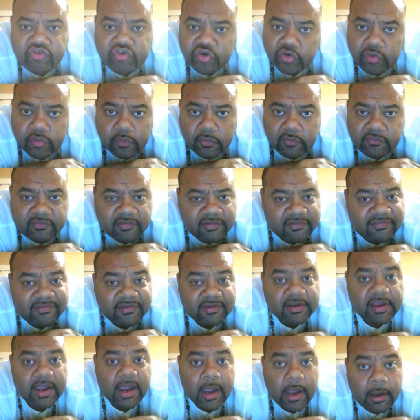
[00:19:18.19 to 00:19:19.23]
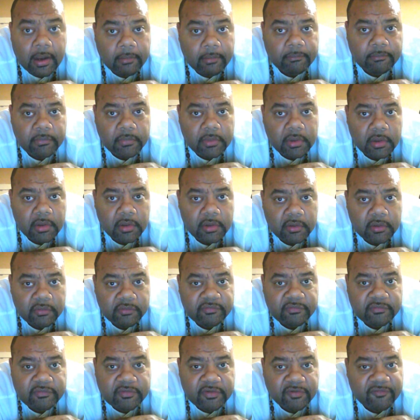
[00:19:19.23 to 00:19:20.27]
choose to succumb
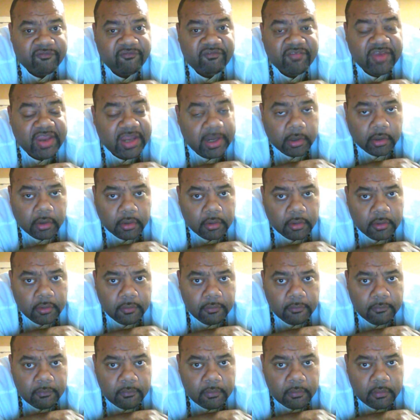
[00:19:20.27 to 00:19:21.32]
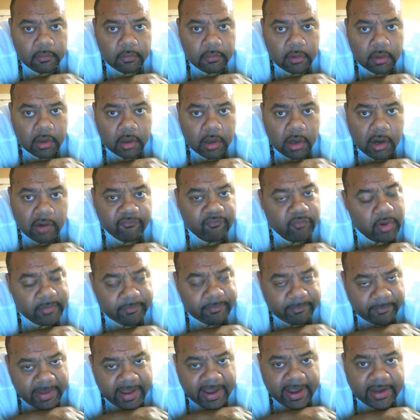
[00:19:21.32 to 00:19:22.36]
to fear of
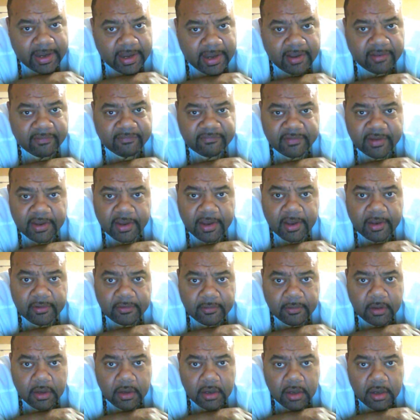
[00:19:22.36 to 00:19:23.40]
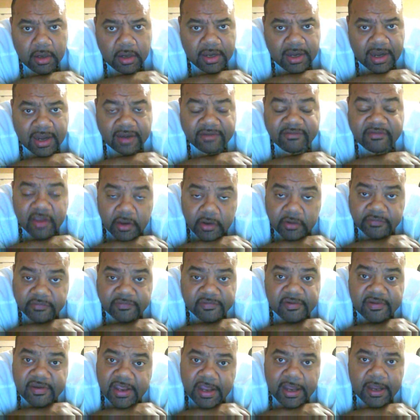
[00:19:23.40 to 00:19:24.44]
what man has said. And I tell you
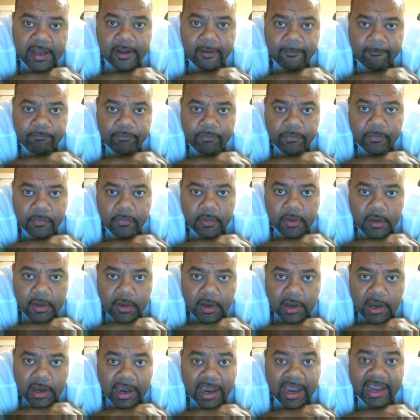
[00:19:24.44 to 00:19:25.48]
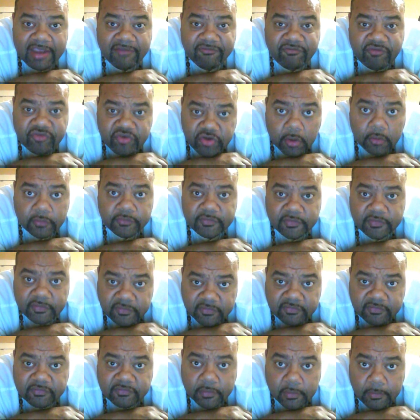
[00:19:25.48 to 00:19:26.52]
today, I have chosen
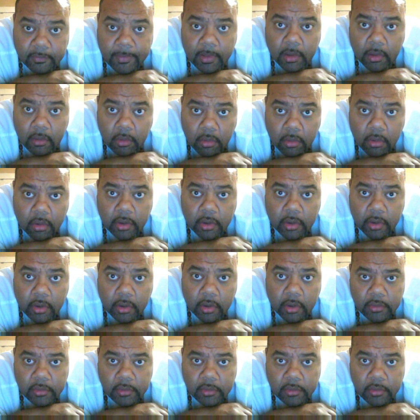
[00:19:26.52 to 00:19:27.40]
to serve the Lord.